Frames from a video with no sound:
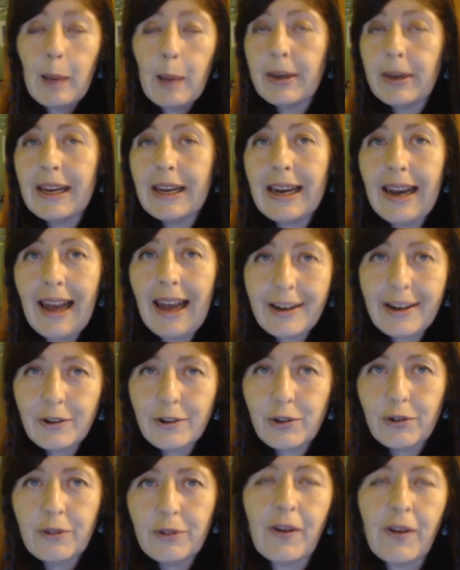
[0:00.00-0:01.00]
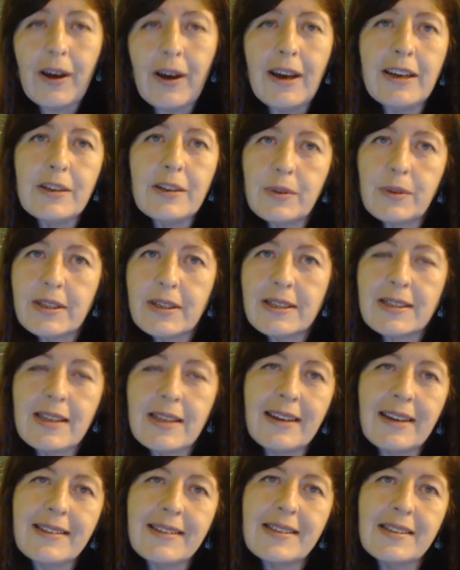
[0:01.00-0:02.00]
but electrified with a
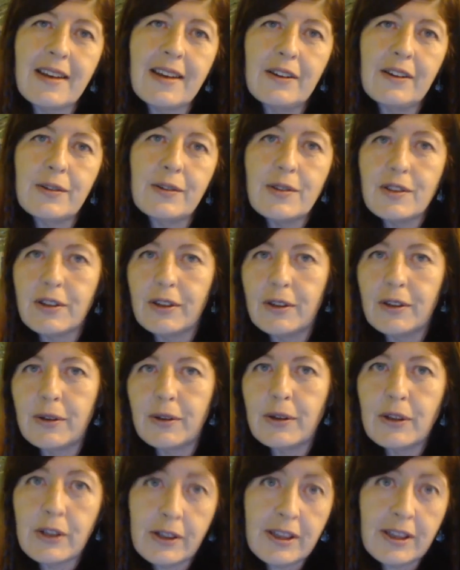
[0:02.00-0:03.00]
sextile to